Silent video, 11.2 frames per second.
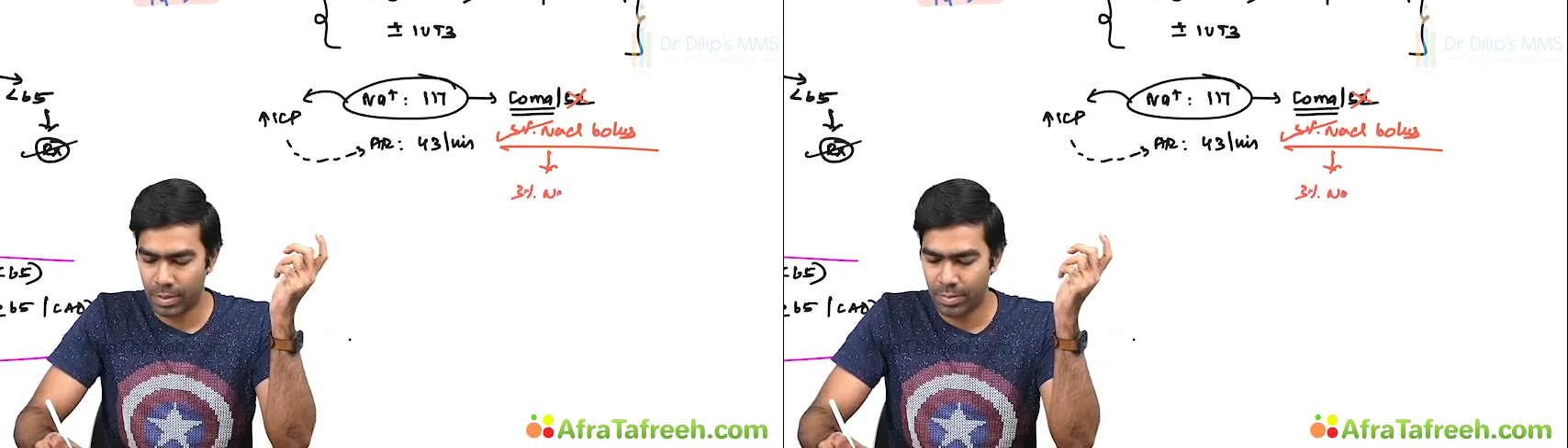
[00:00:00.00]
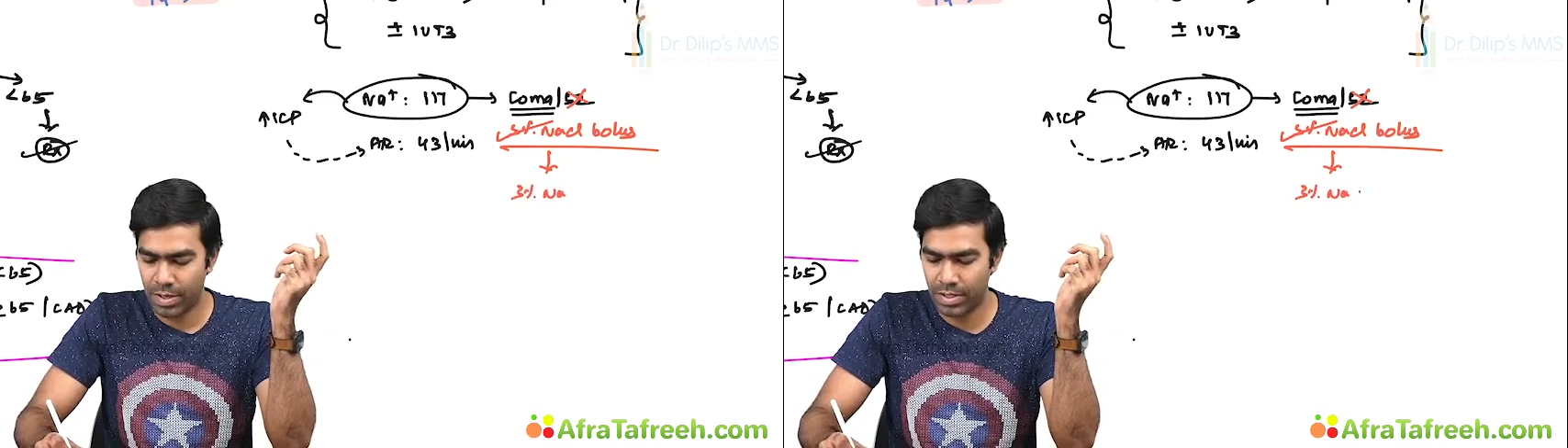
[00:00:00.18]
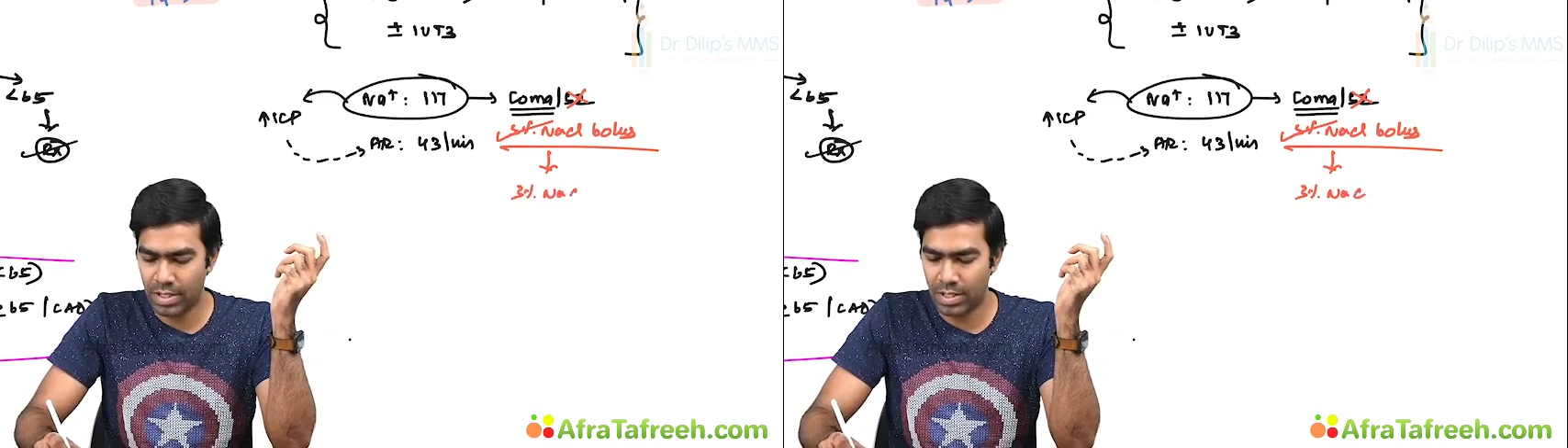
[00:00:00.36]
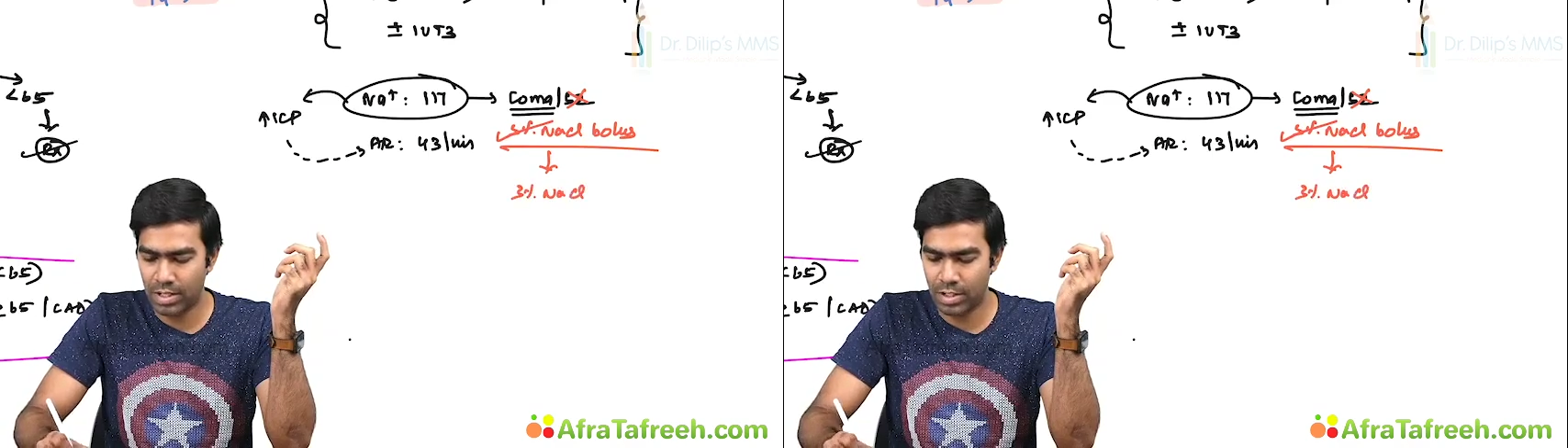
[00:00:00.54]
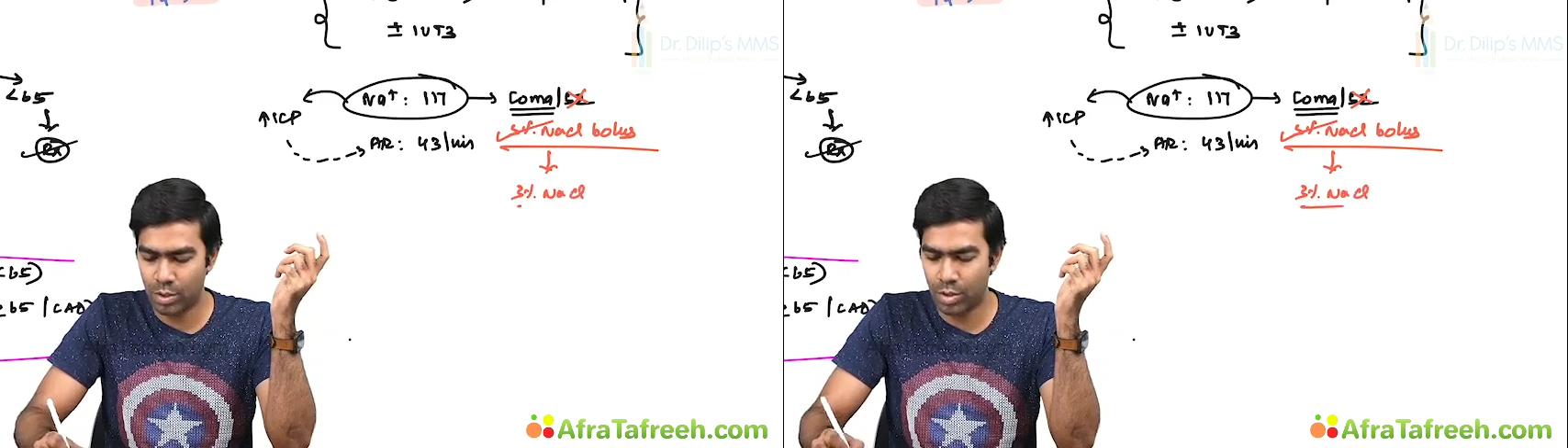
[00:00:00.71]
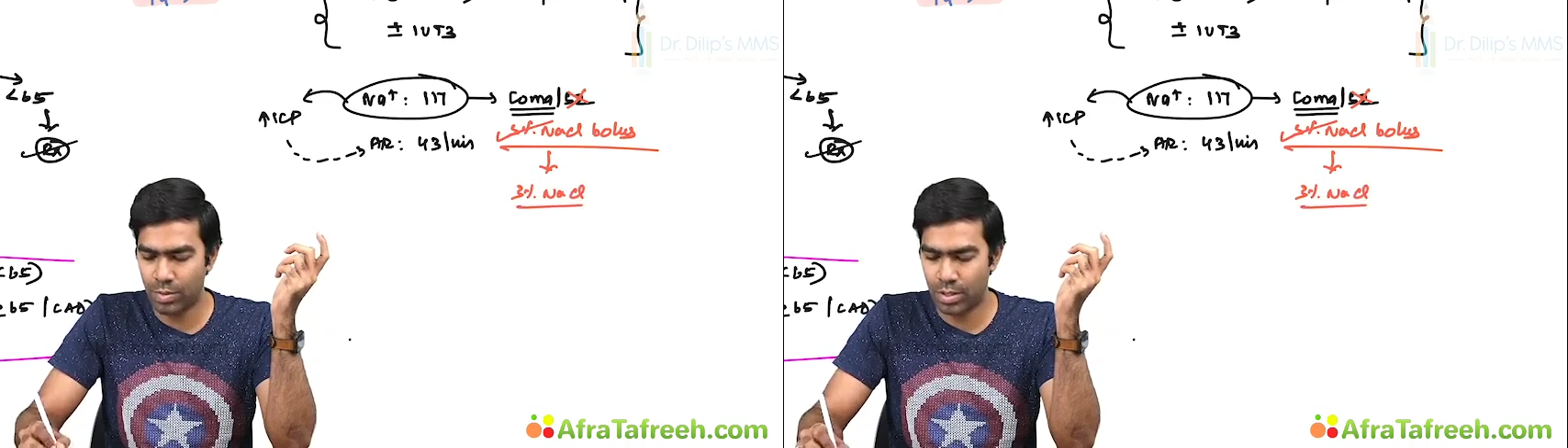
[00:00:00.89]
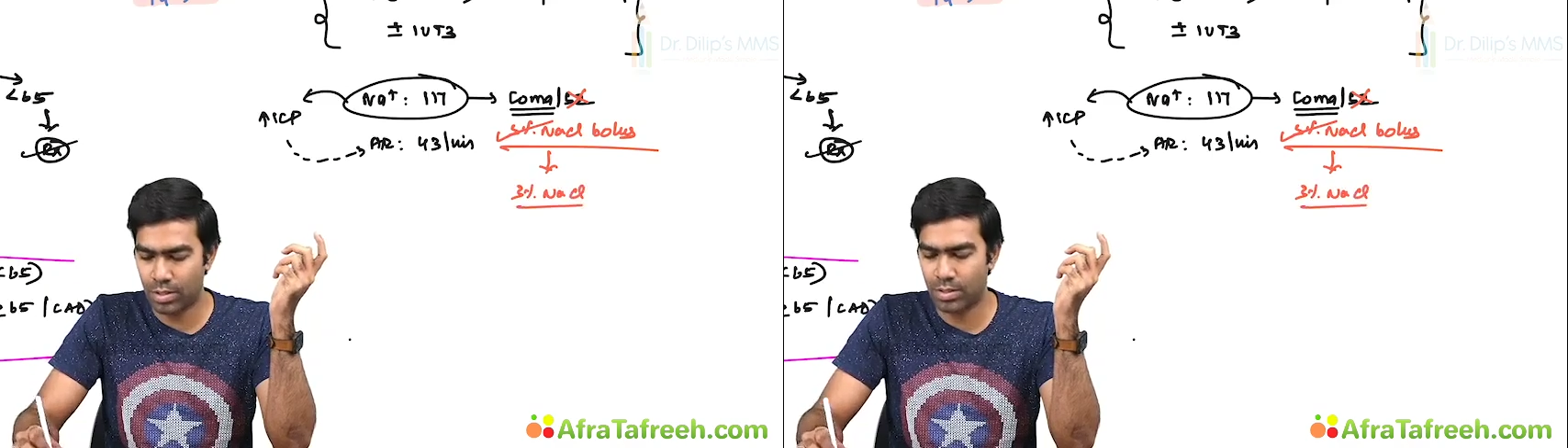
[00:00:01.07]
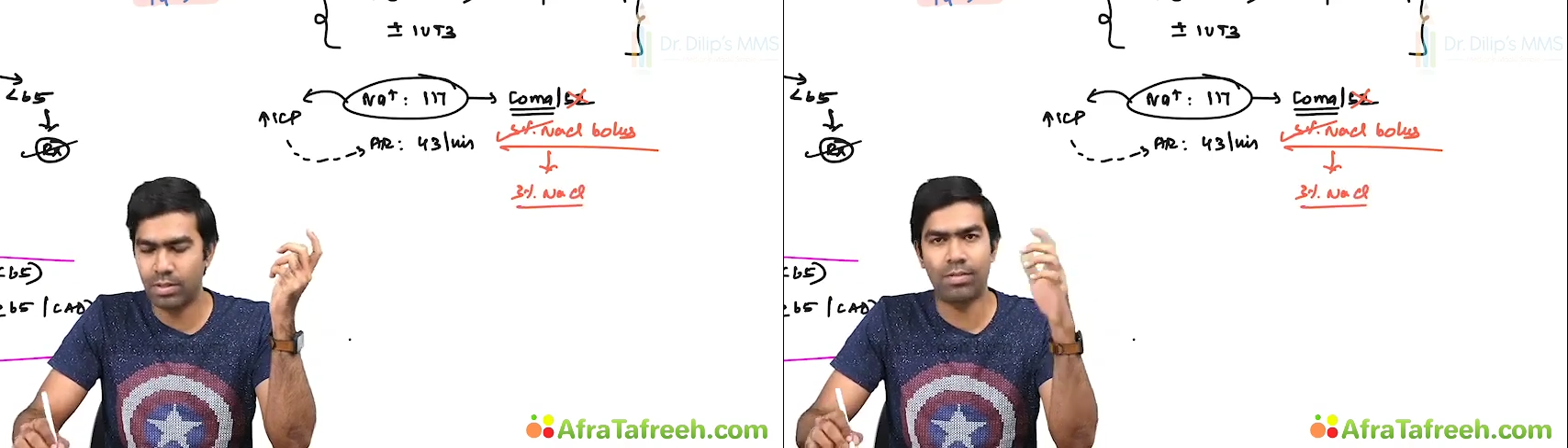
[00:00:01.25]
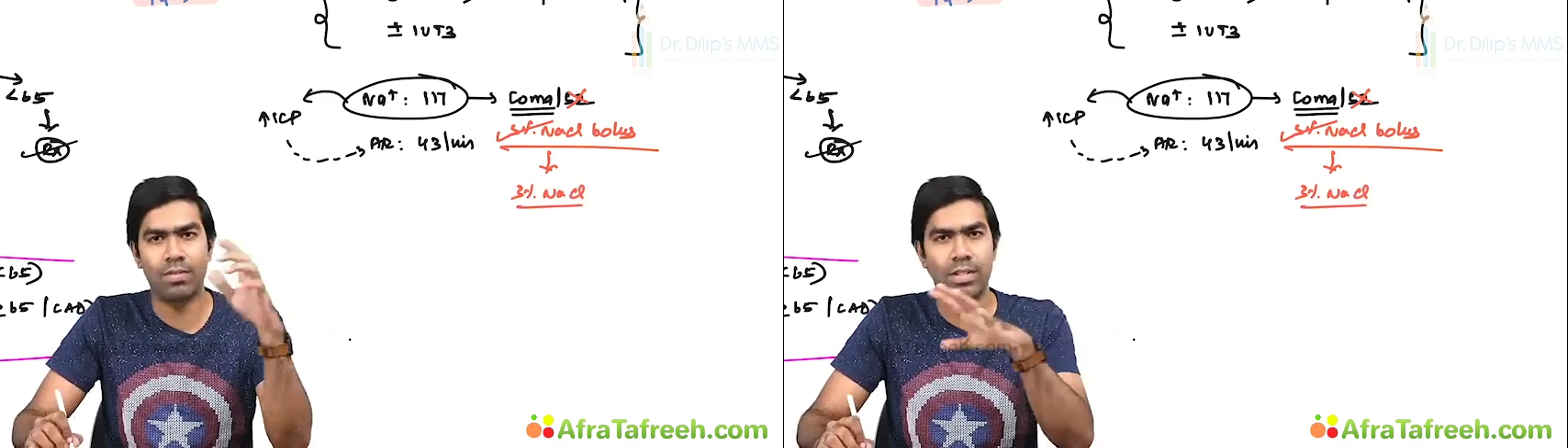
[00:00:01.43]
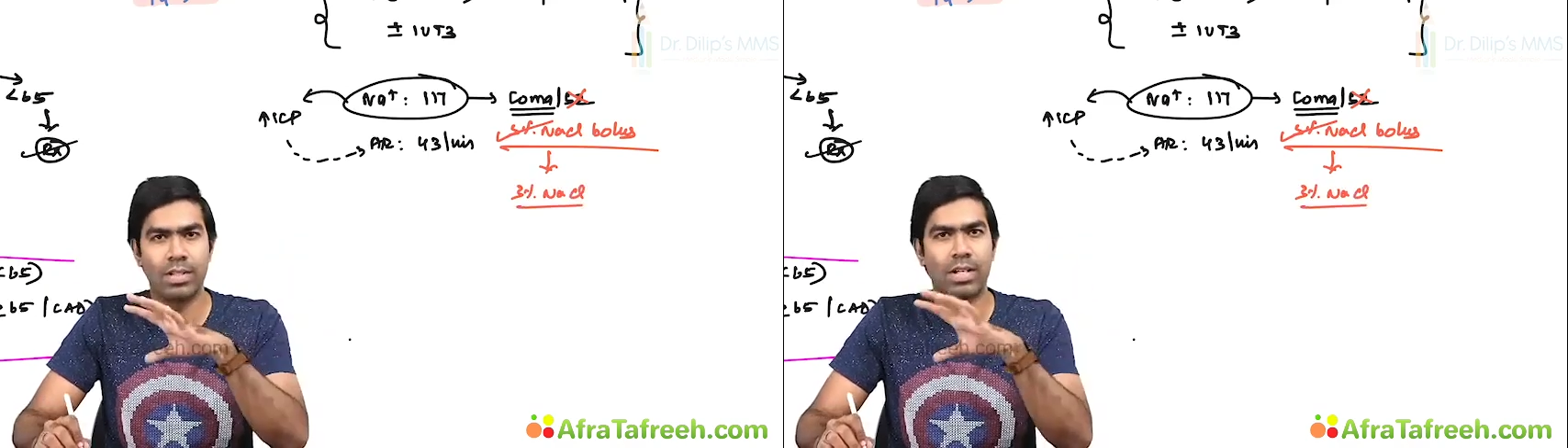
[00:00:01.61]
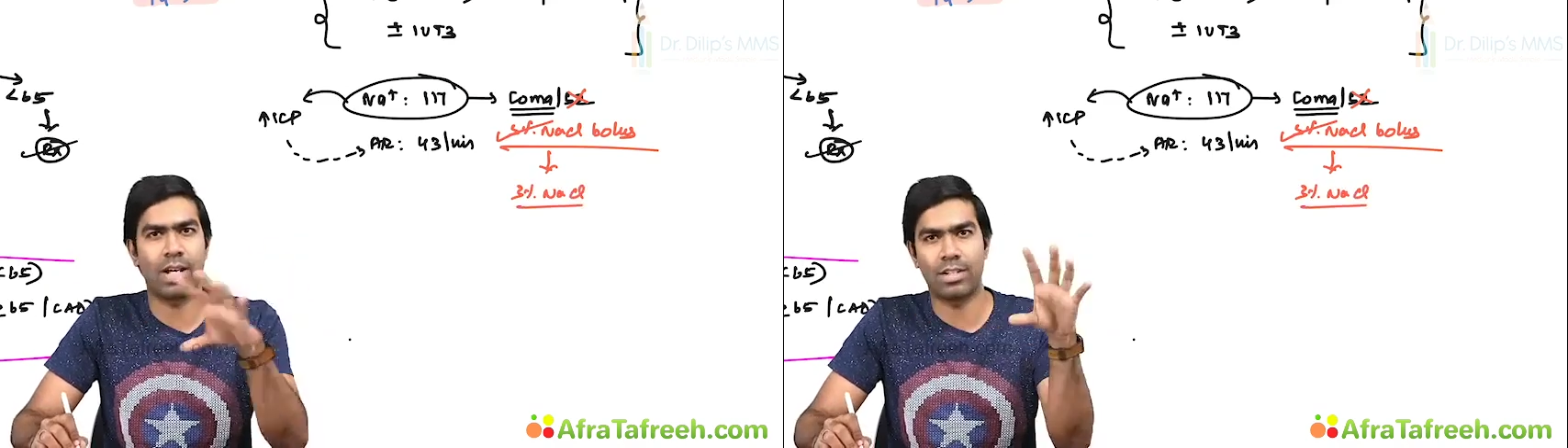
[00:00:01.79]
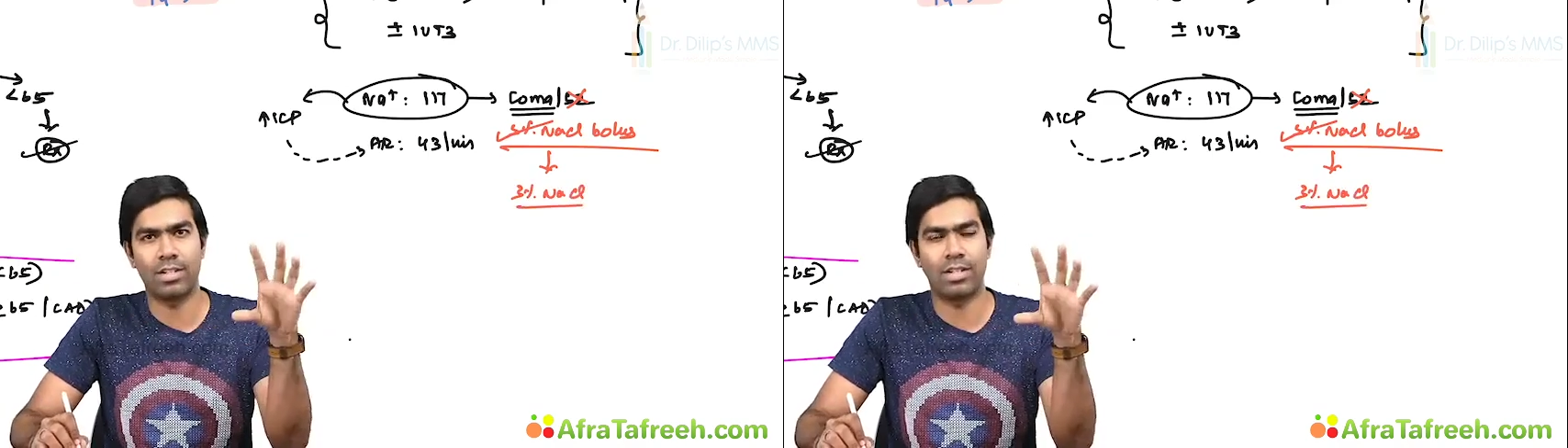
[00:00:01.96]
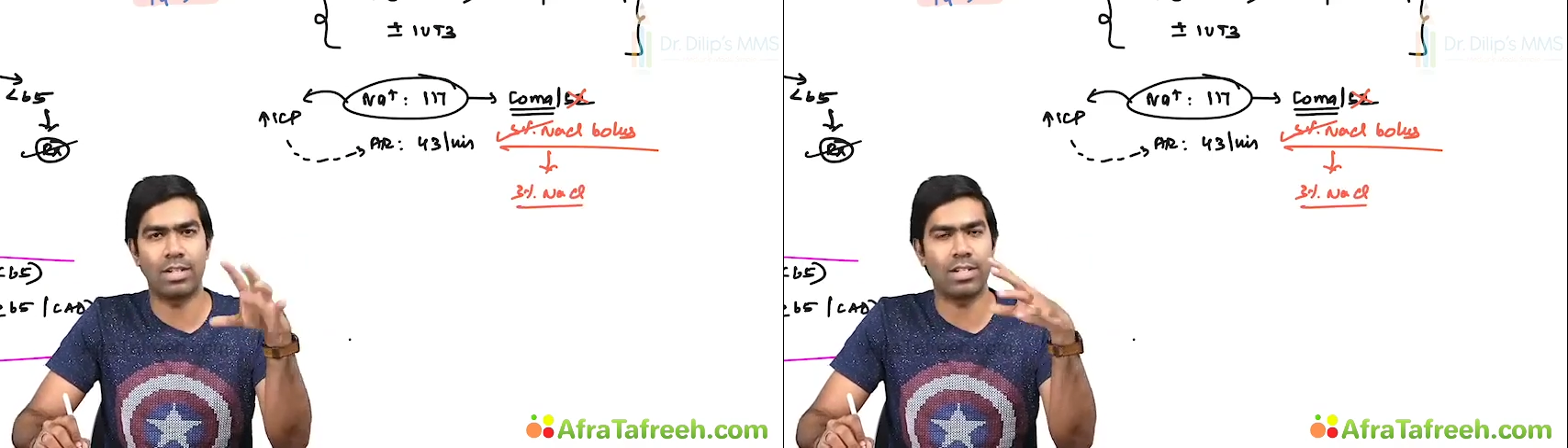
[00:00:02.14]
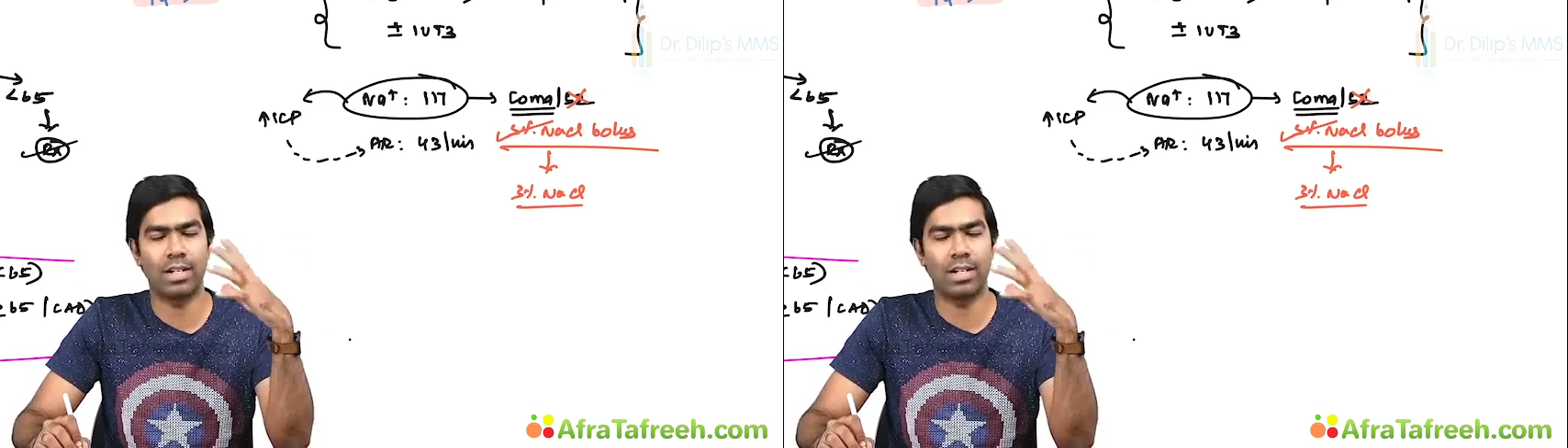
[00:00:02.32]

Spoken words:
But within the range, don't worry. Within the correction range,